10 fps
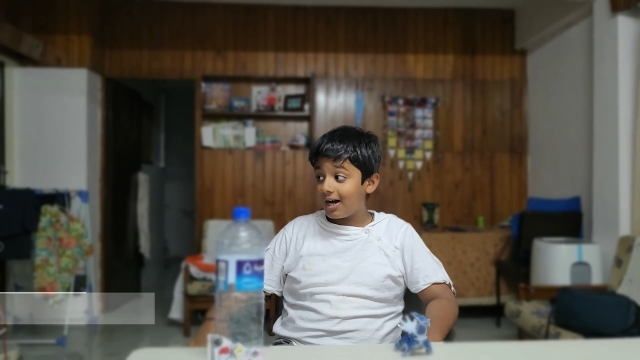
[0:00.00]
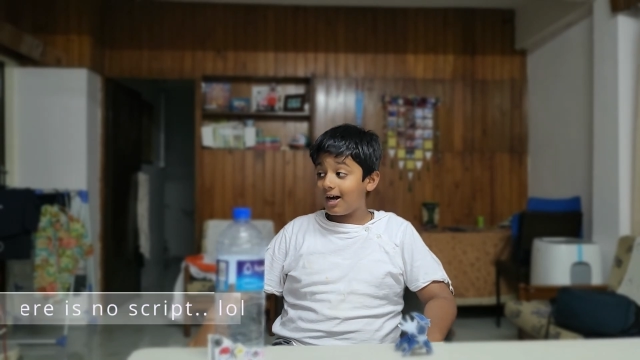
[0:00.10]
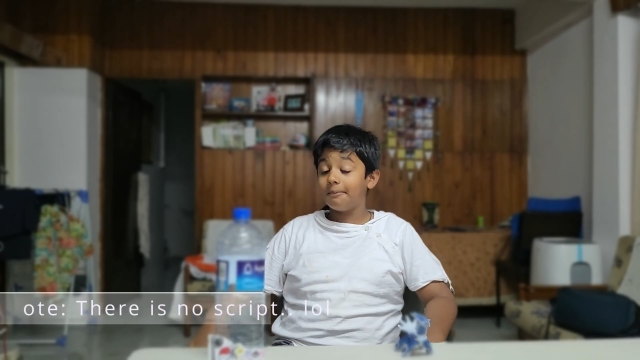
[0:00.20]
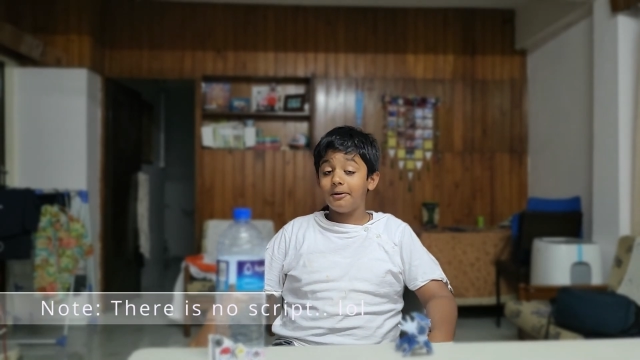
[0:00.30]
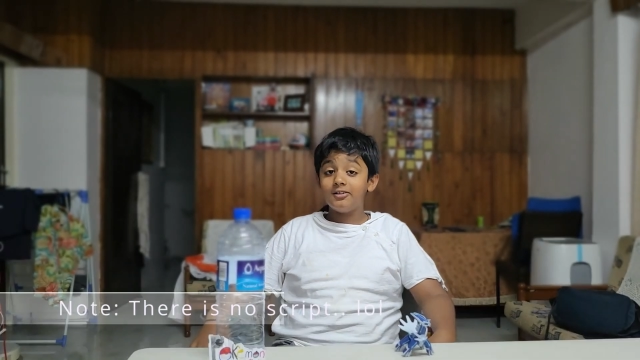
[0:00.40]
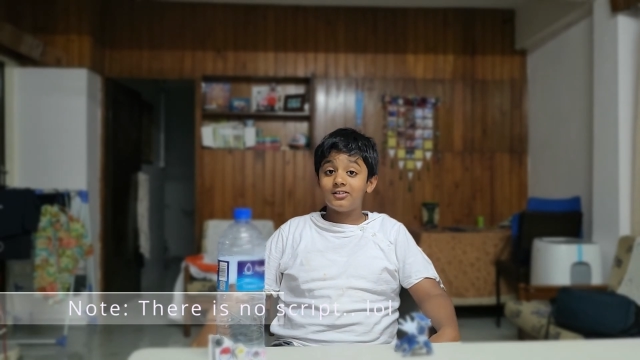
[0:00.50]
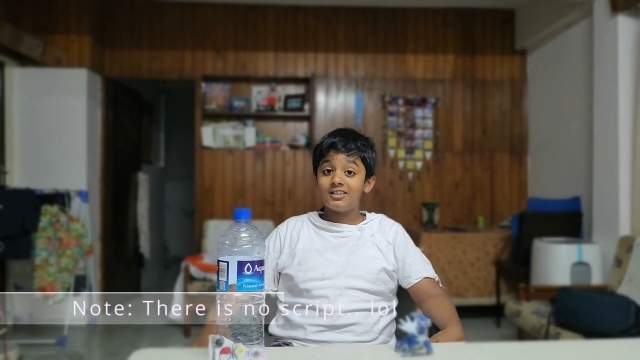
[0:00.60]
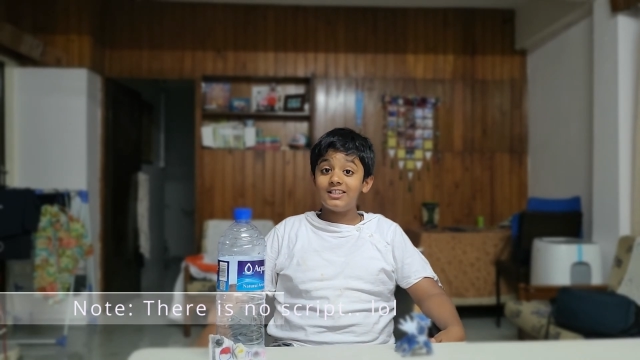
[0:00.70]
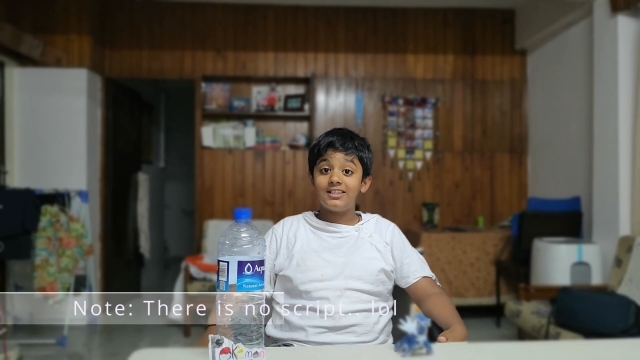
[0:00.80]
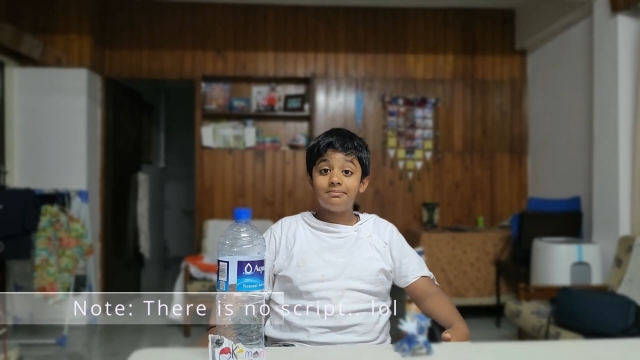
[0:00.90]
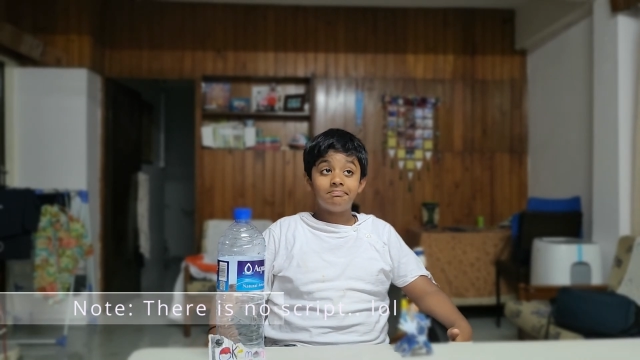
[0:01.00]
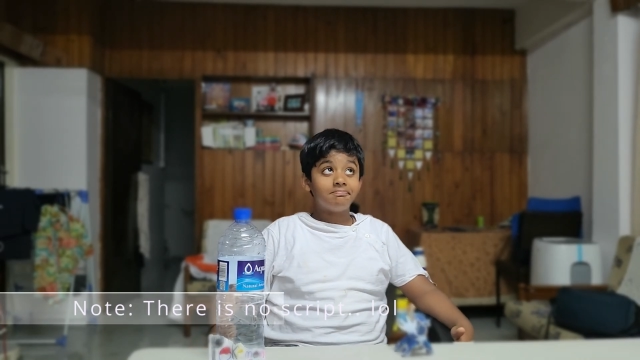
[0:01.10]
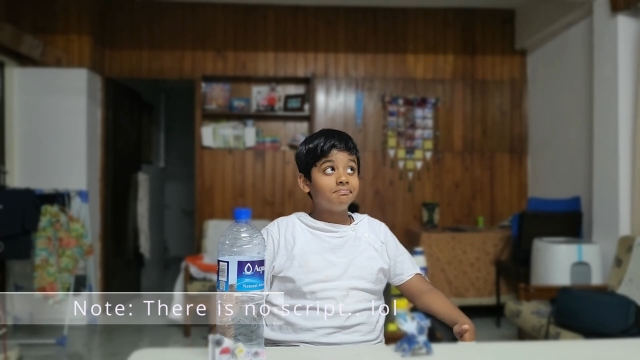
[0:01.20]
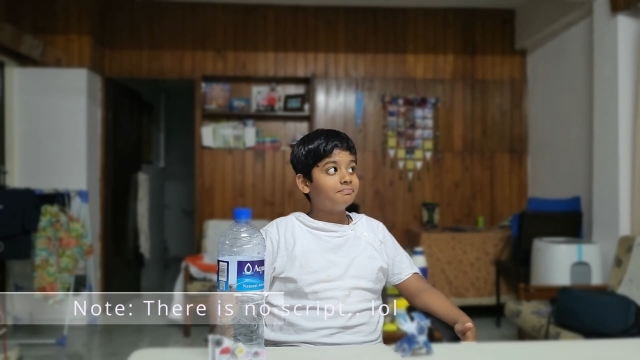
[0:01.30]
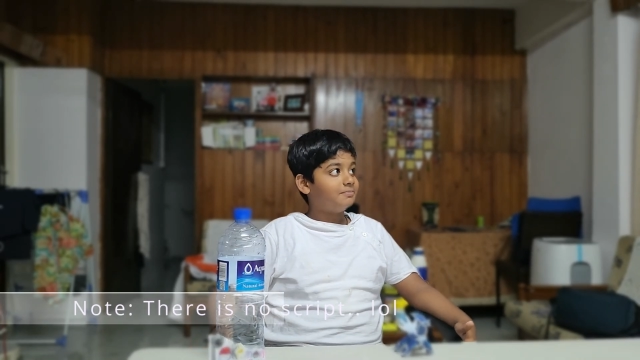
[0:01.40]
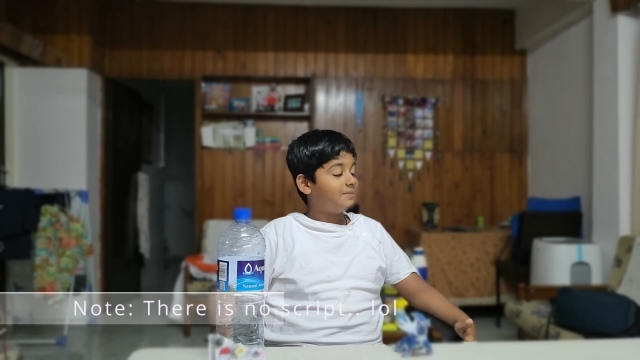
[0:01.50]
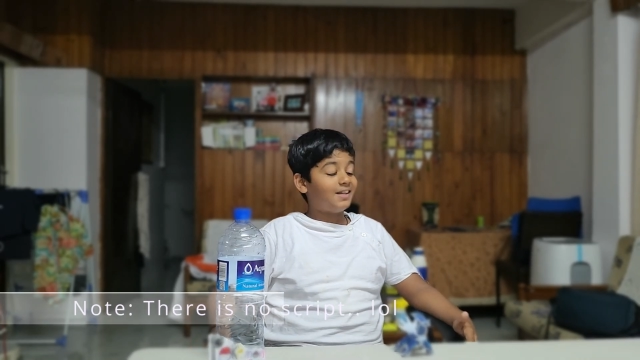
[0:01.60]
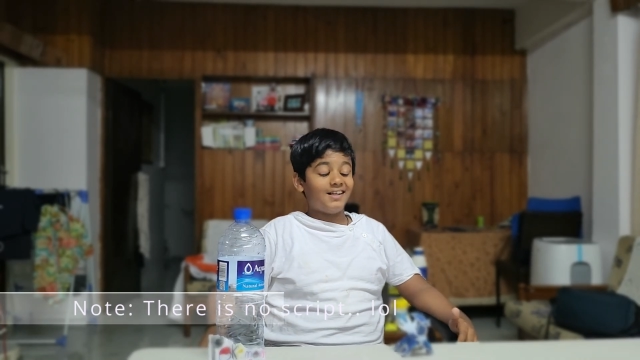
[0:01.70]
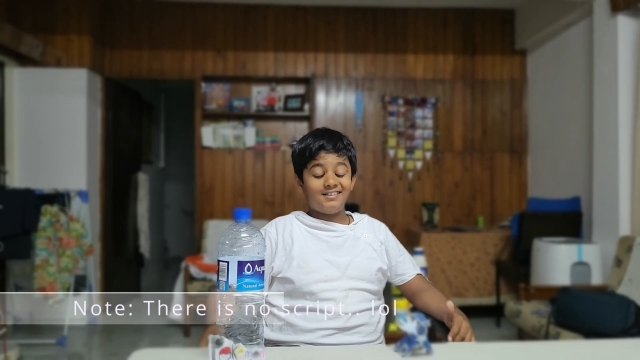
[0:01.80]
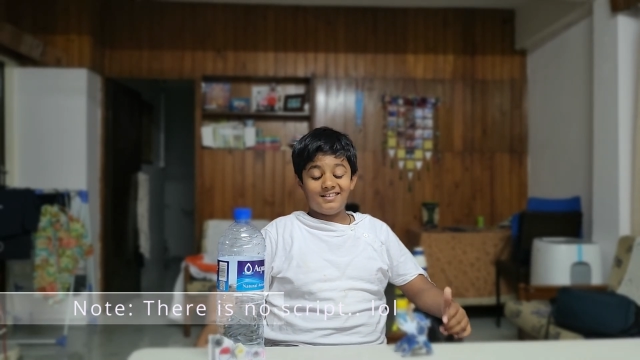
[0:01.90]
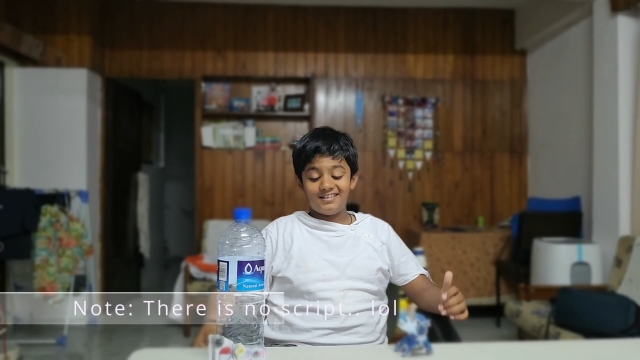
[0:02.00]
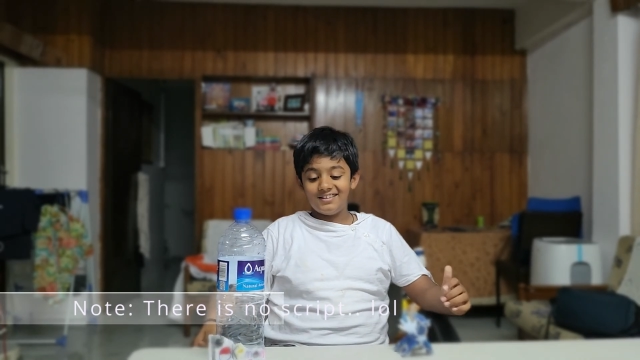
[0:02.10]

Apparently, yes.